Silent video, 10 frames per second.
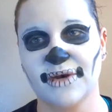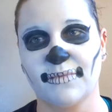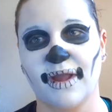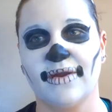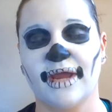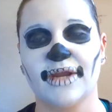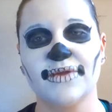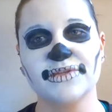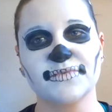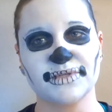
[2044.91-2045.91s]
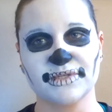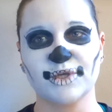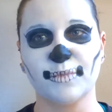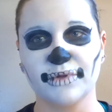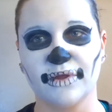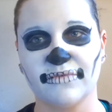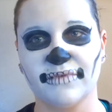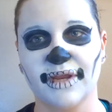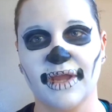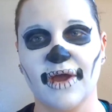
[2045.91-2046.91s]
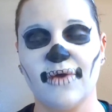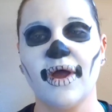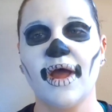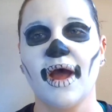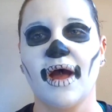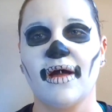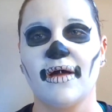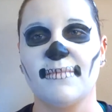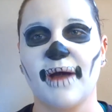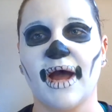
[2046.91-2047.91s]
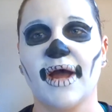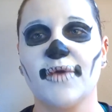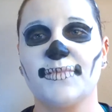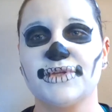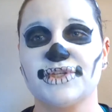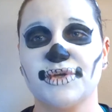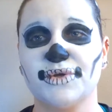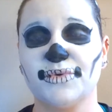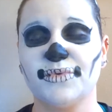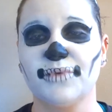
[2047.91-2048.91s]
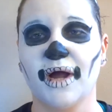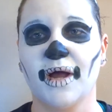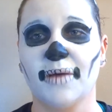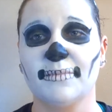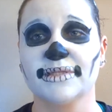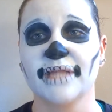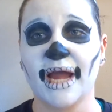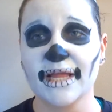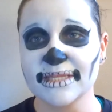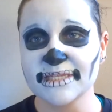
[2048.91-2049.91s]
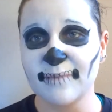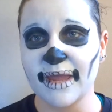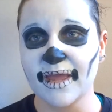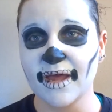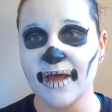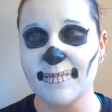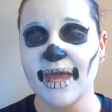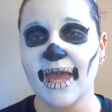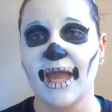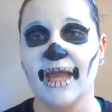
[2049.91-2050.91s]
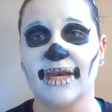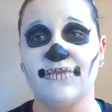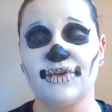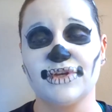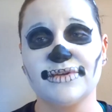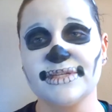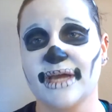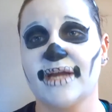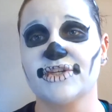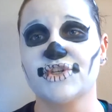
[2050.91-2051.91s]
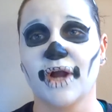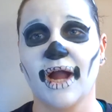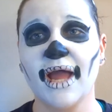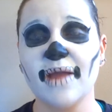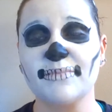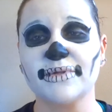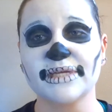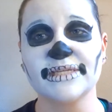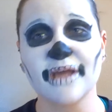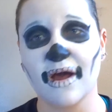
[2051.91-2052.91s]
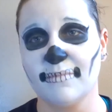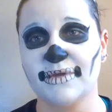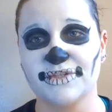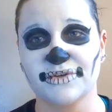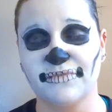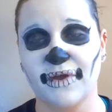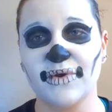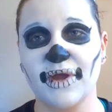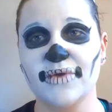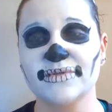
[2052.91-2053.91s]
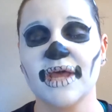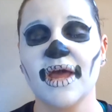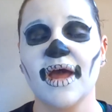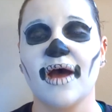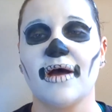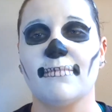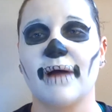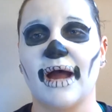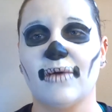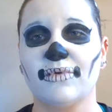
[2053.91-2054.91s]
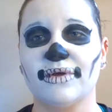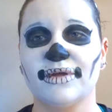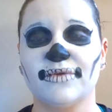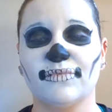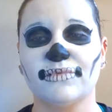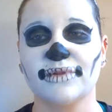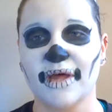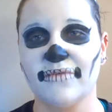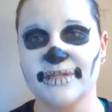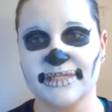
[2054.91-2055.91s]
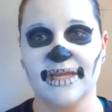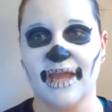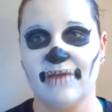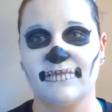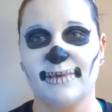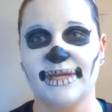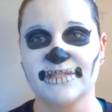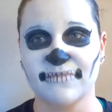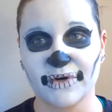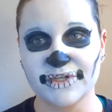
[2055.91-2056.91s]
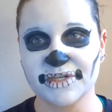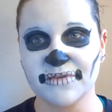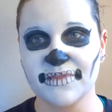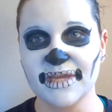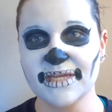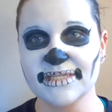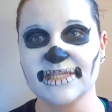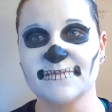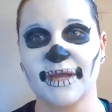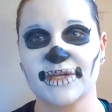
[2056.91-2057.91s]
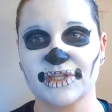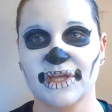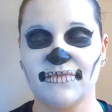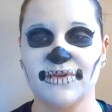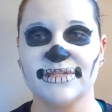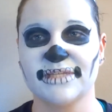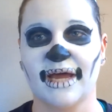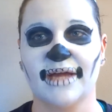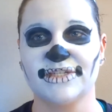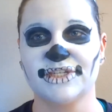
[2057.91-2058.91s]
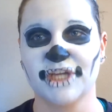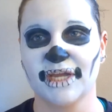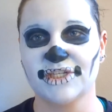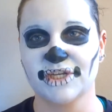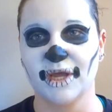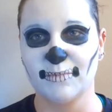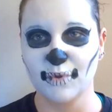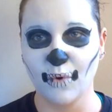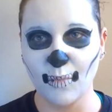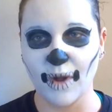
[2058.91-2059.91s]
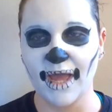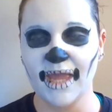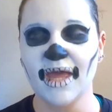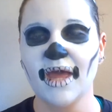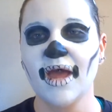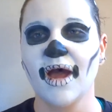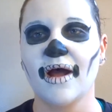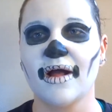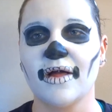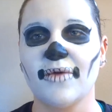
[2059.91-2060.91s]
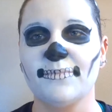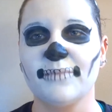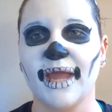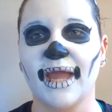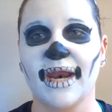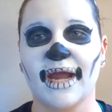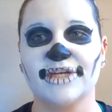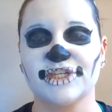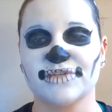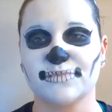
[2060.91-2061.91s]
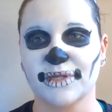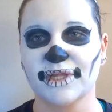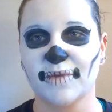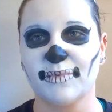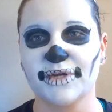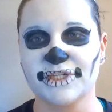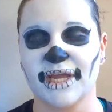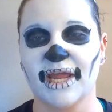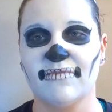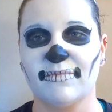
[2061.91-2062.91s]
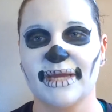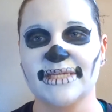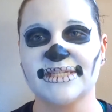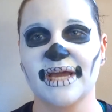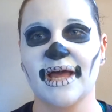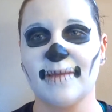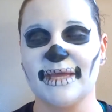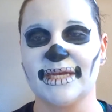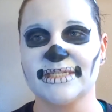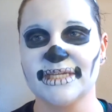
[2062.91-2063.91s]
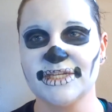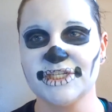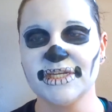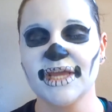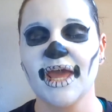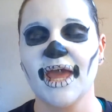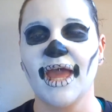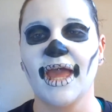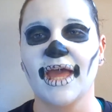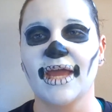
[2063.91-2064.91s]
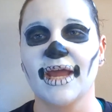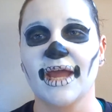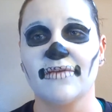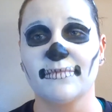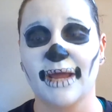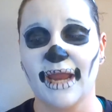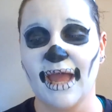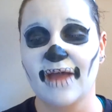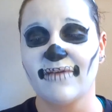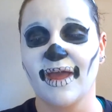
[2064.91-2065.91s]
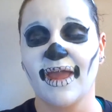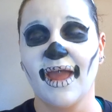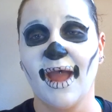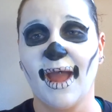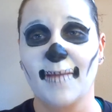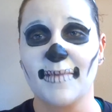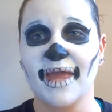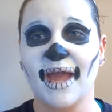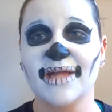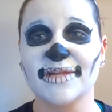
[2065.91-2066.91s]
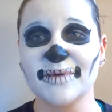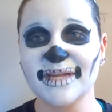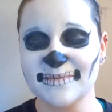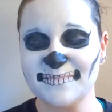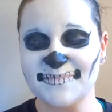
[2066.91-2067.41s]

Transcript: around. I know this was a super long video. I hope that you like this makeup. And if you do decide to try it, please comment your photos. I would love to see everybody's version of this, especially if you decide to change it up your way. And I just really appreciate everybody's time and attention. And everybody have a happy Halloween.